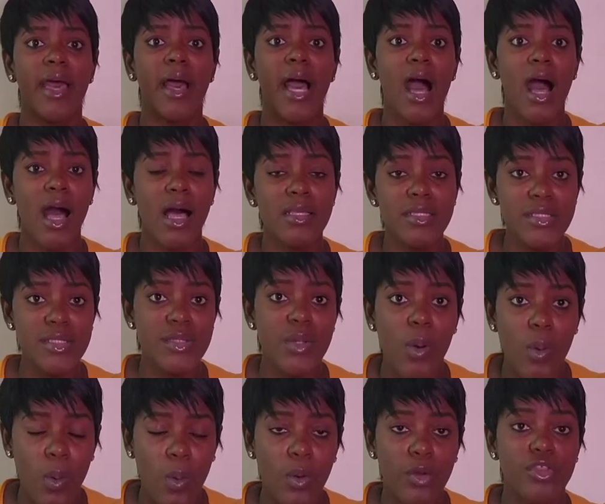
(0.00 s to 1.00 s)

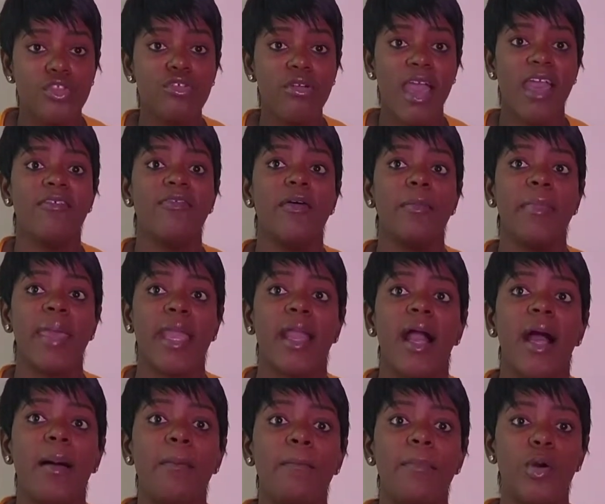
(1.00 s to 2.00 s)
Also, try to make
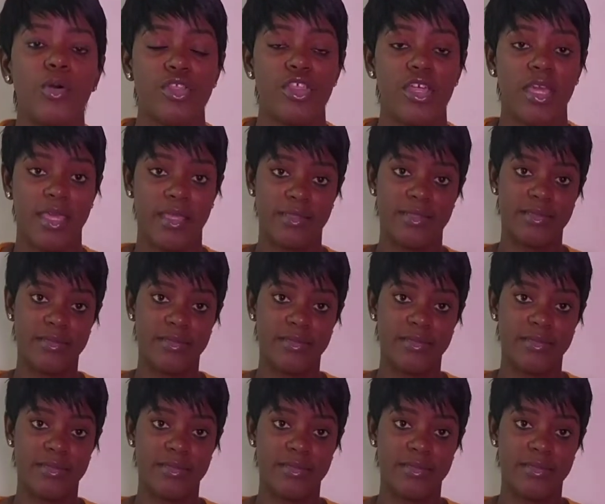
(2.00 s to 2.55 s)
a budget.